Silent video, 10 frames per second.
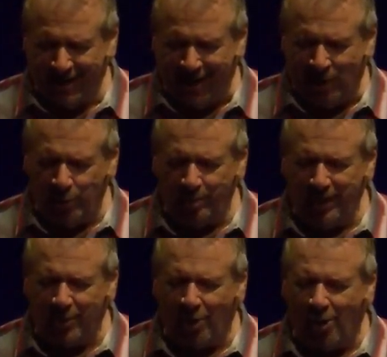and would be
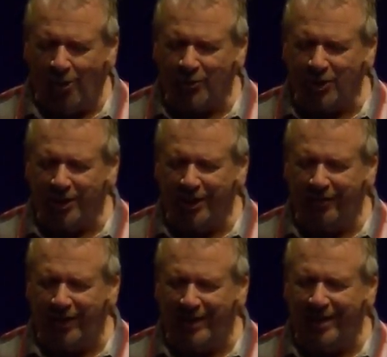called to
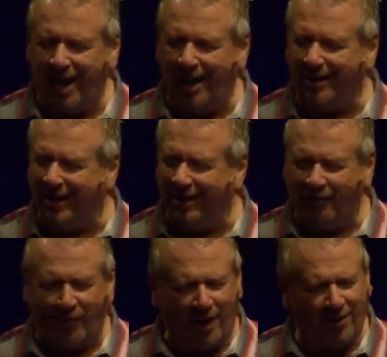living godly
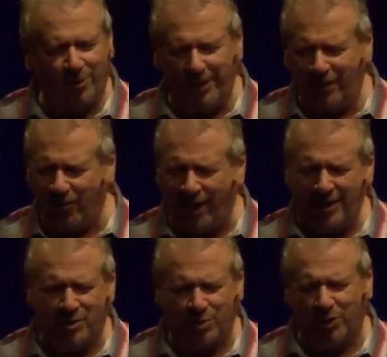and following
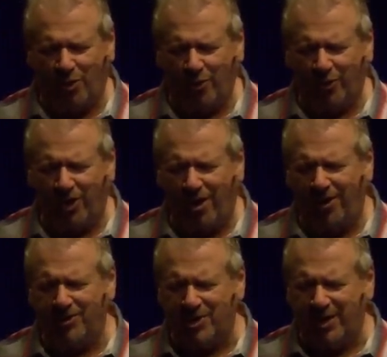Christ with all their
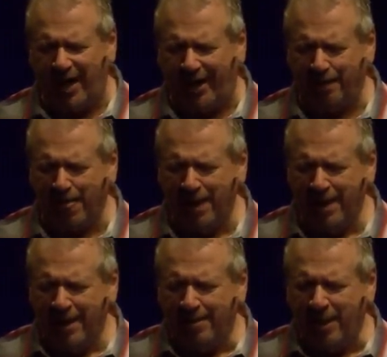heart today.
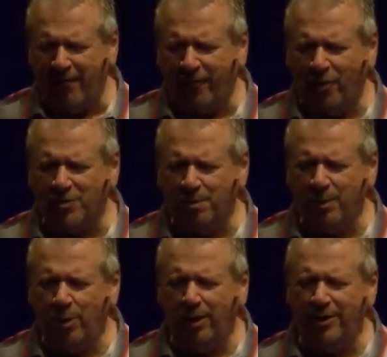May folks be
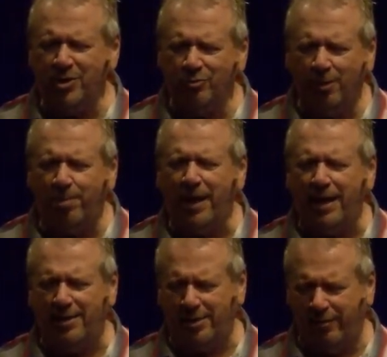willing to
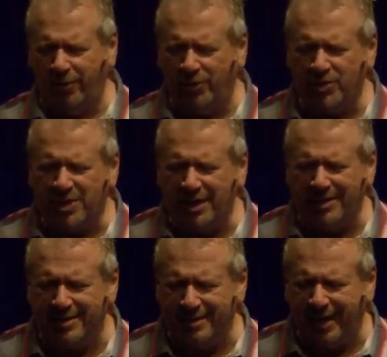repent of their
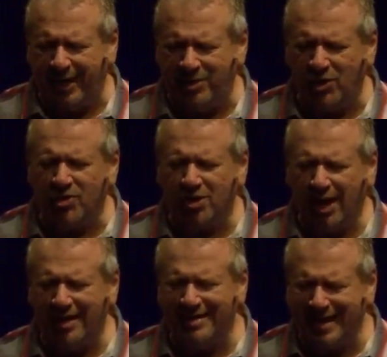sin today, just
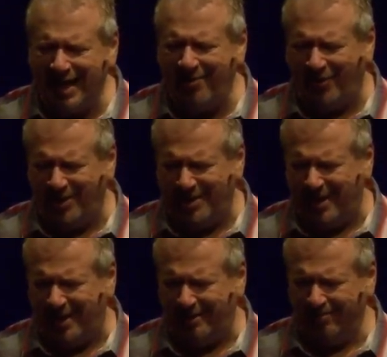like David
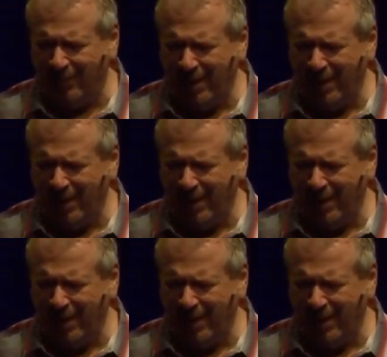did.